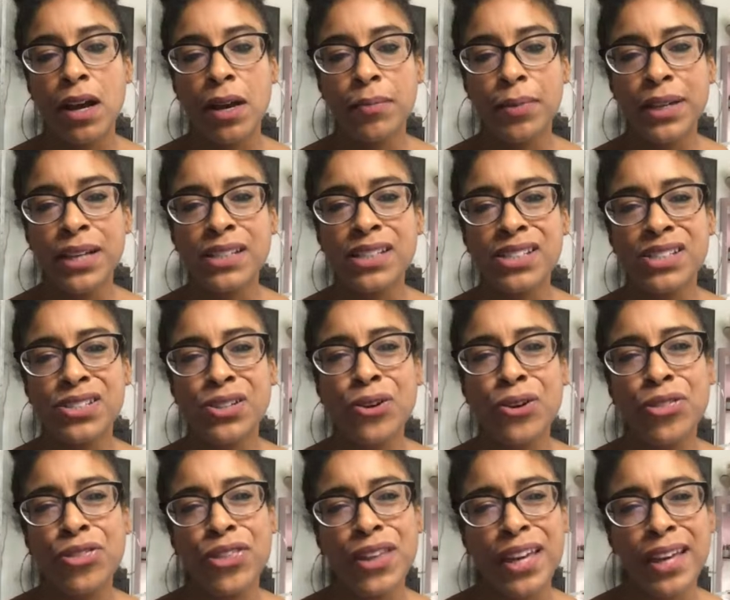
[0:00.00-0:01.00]
because it's
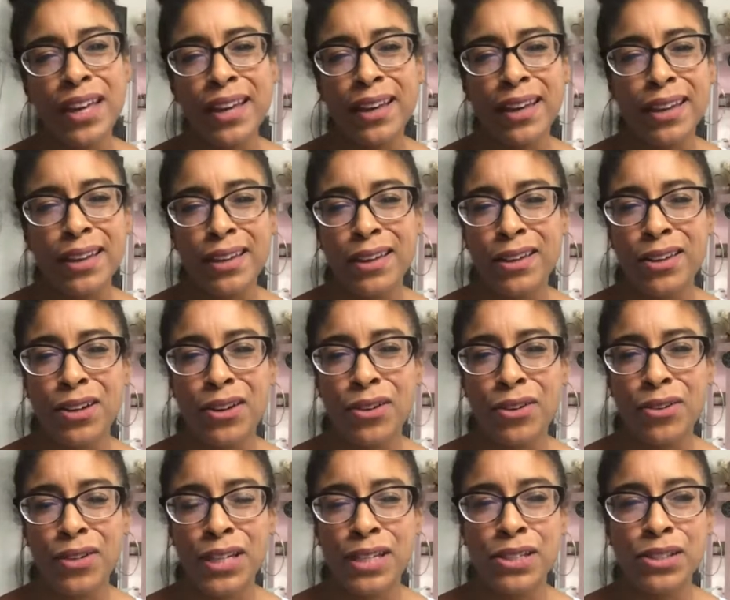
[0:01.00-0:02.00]
so thick,
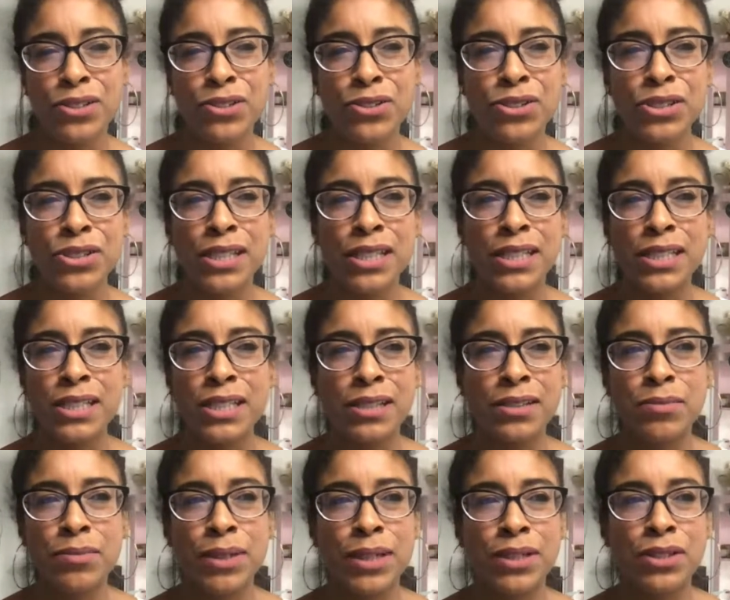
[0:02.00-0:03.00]
it usually
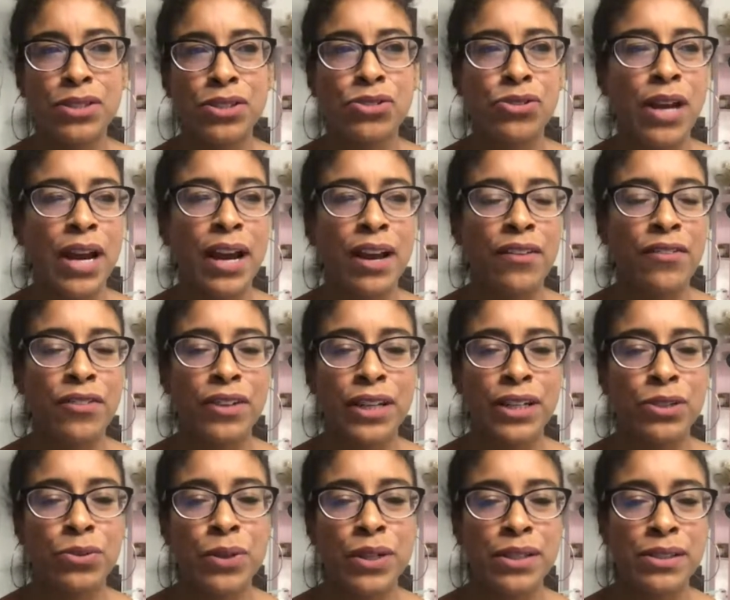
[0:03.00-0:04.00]
doesn't begin to dry for
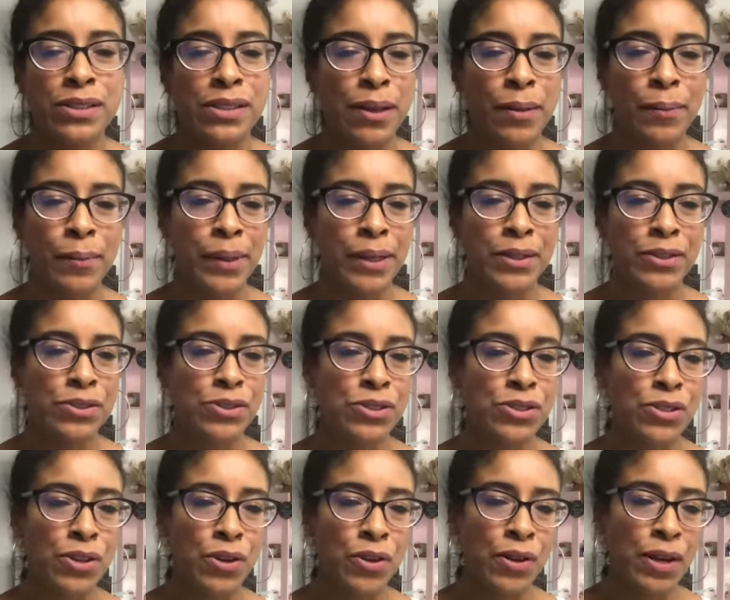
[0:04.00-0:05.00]
like 20 something minutes or
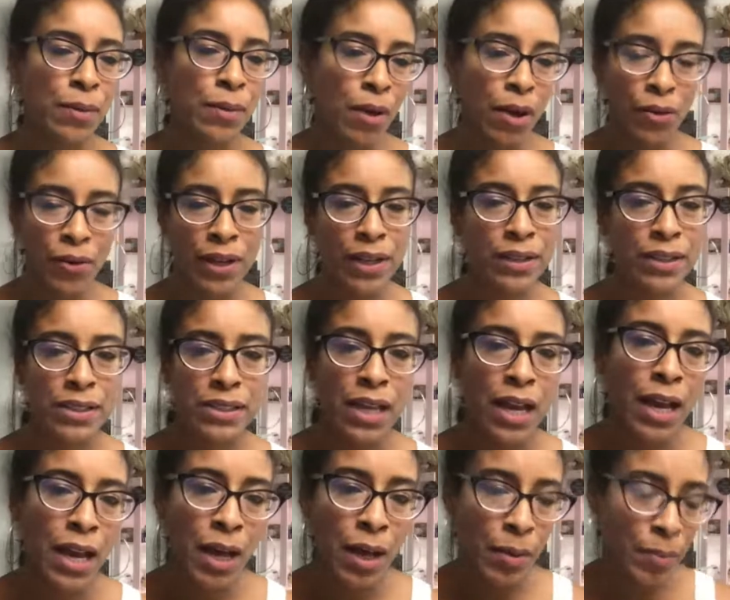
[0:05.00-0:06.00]
so. And I'm already in the
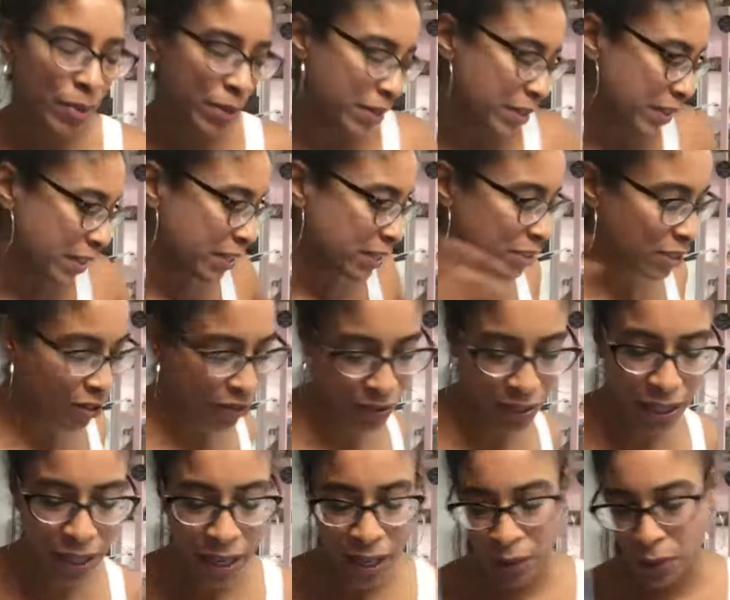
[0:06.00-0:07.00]
tub and the thing's
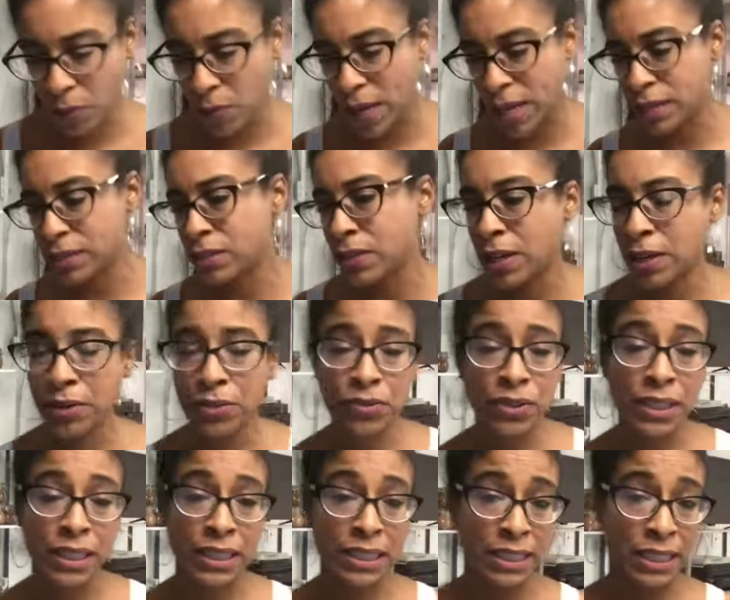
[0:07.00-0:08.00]
already kind of wet. So I don't
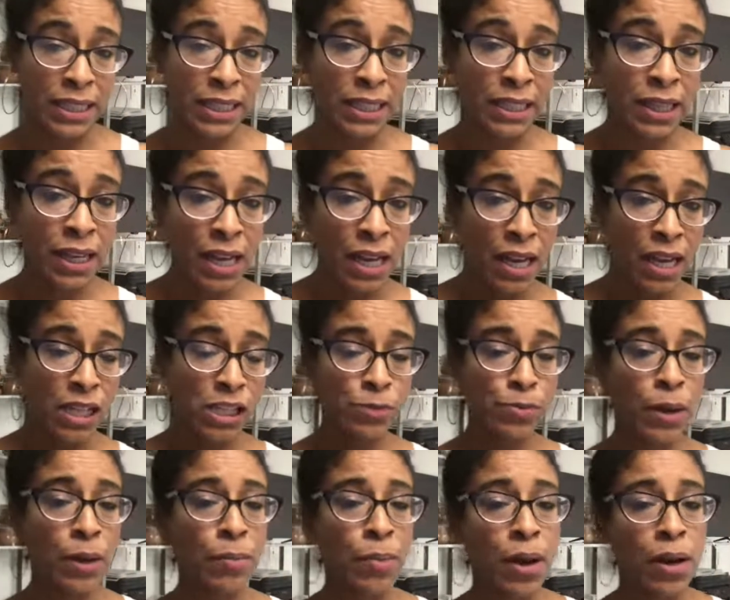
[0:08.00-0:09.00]
really need a
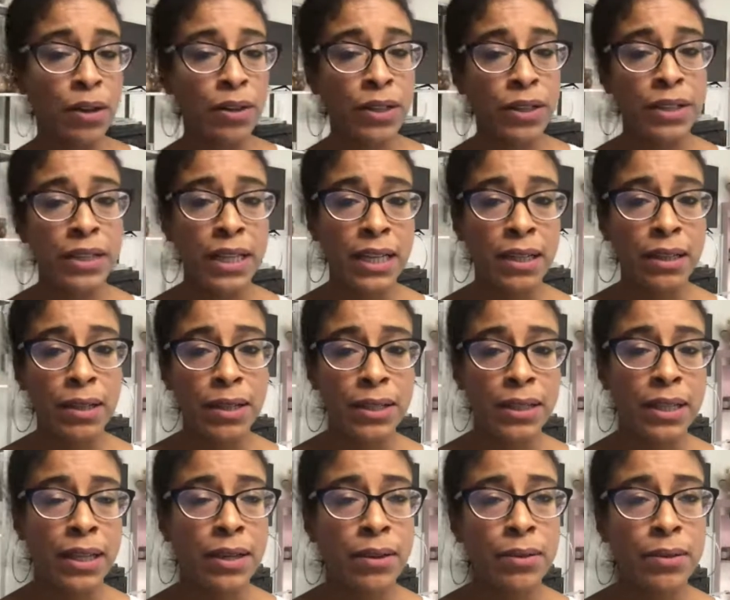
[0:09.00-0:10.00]
spray bottle in
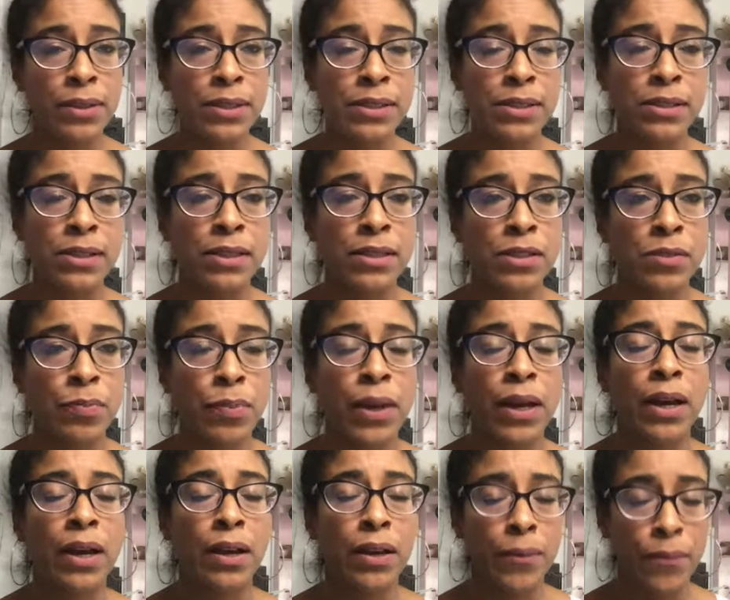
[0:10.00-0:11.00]
that instance,
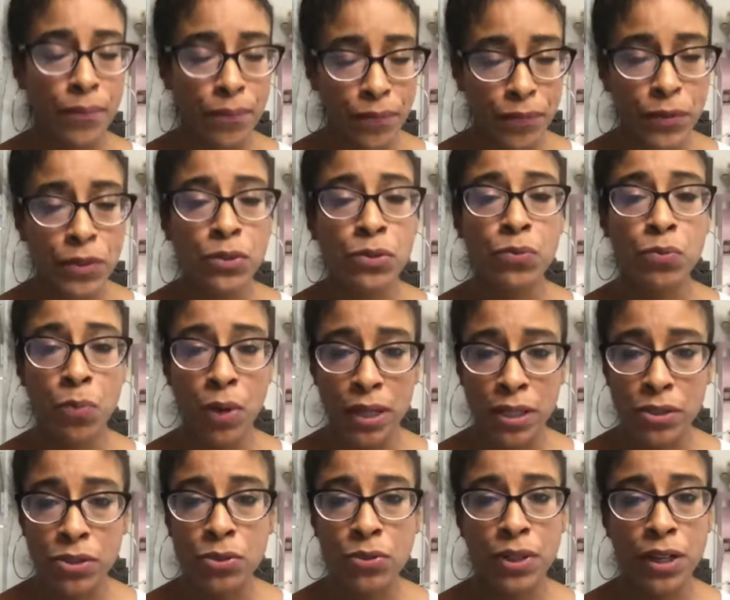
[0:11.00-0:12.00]
but you
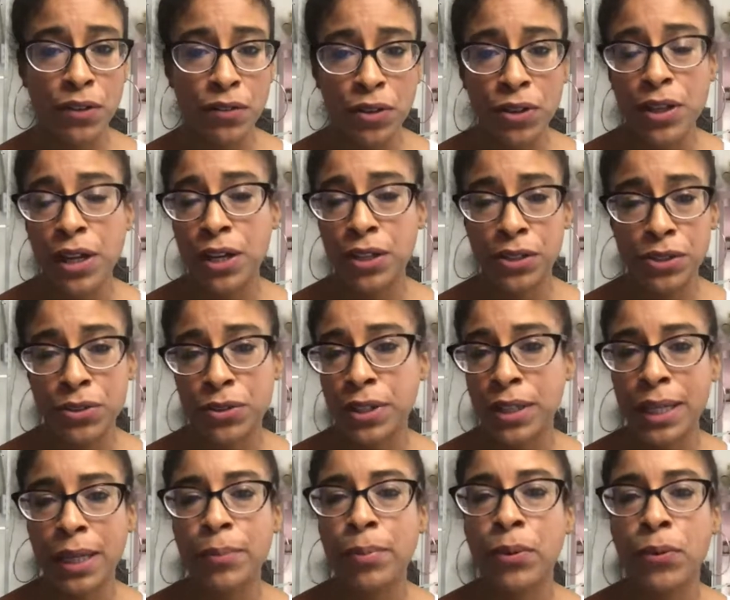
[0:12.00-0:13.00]
want to do whatever you got to do to
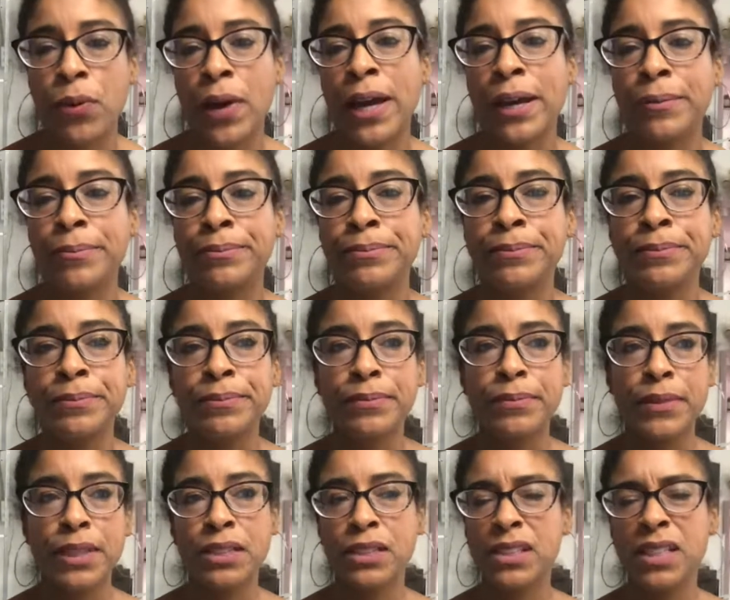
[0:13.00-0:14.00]
keep it wet.
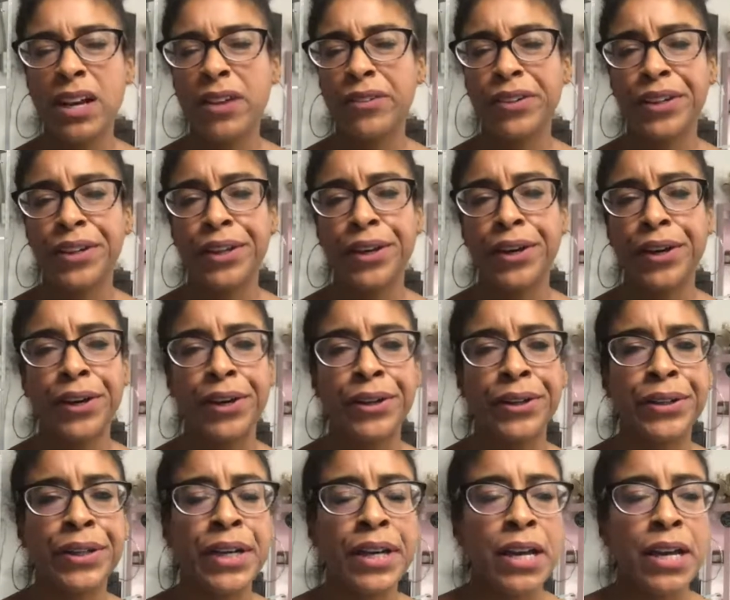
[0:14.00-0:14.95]
It's not really that hard.